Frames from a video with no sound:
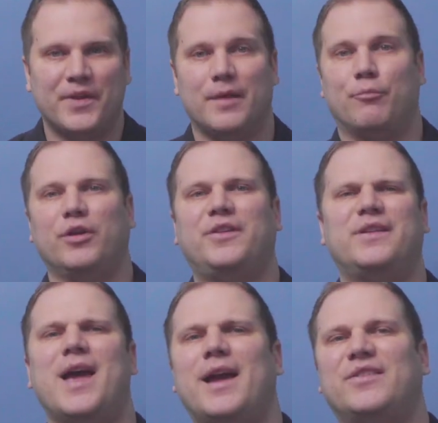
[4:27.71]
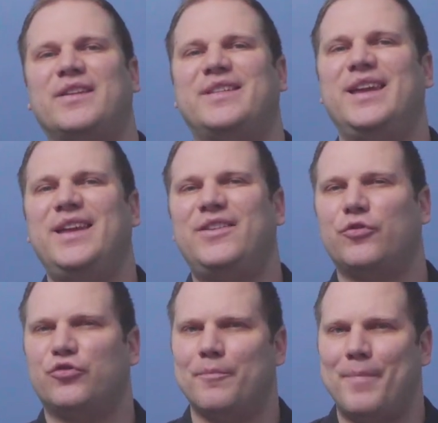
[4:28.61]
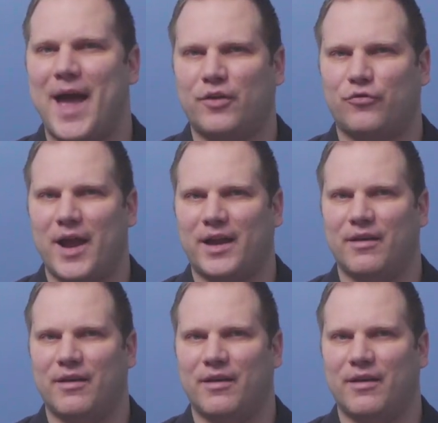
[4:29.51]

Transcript: In printed text, it's easier to backtrack